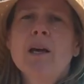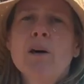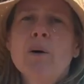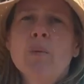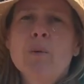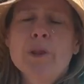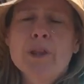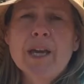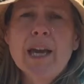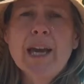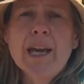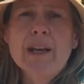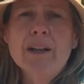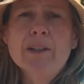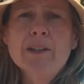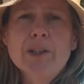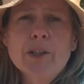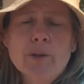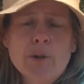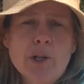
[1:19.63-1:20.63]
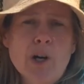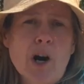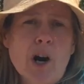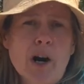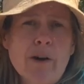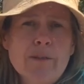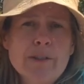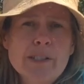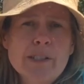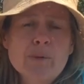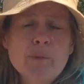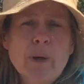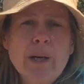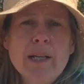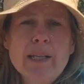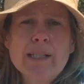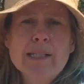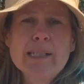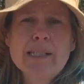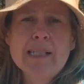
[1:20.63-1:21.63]
With kale, you can harvest when
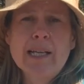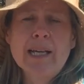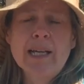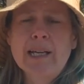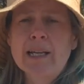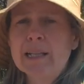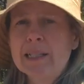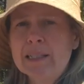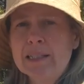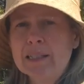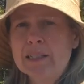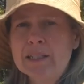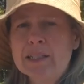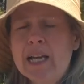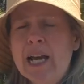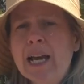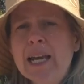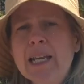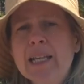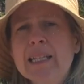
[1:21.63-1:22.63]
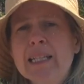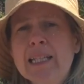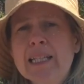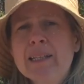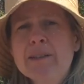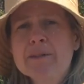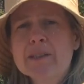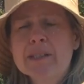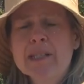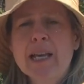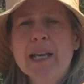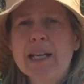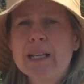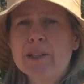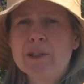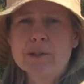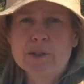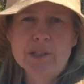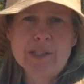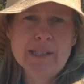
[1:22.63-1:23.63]
it's uh, little tiny leaves and
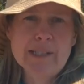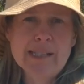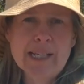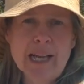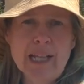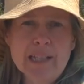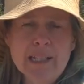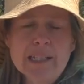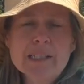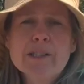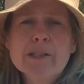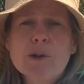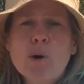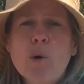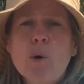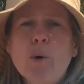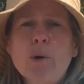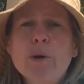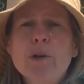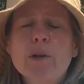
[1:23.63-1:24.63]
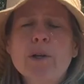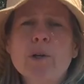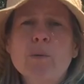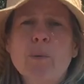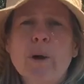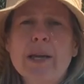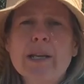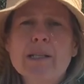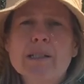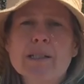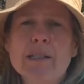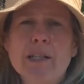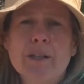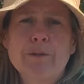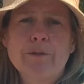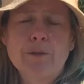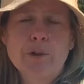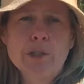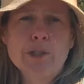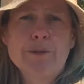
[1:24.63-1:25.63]
use it in salads, or you can wait until the
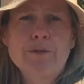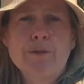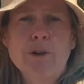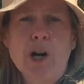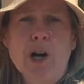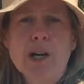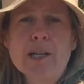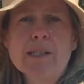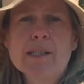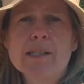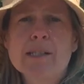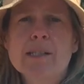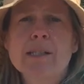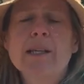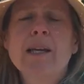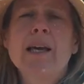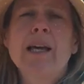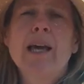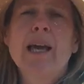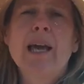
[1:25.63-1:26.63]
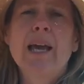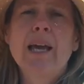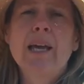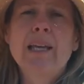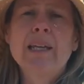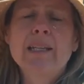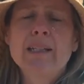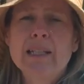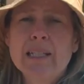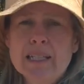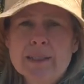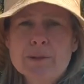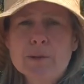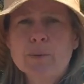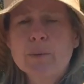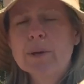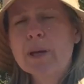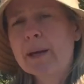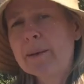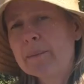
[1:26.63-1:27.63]
first frost and the leaves
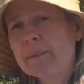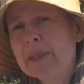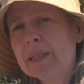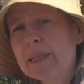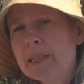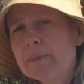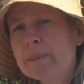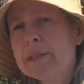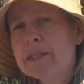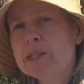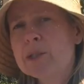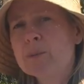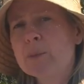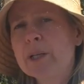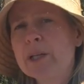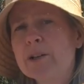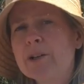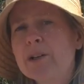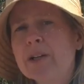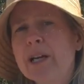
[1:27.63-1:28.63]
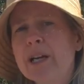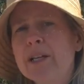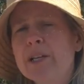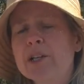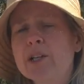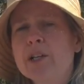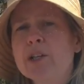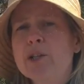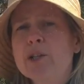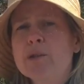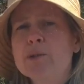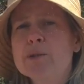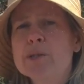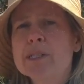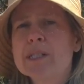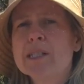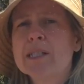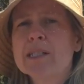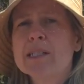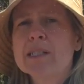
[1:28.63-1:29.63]
will come a little bit sweeter and you can use
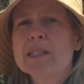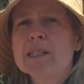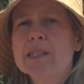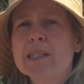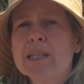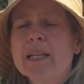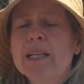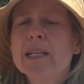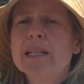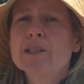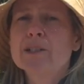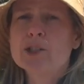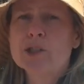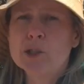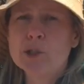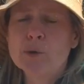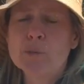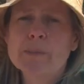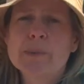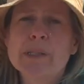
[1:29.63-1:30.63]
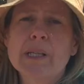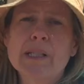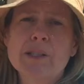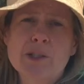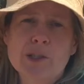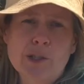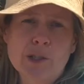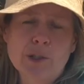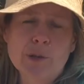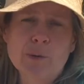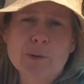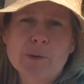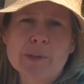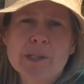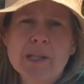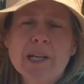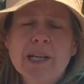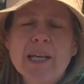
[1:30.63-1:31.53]
it in soups and stews.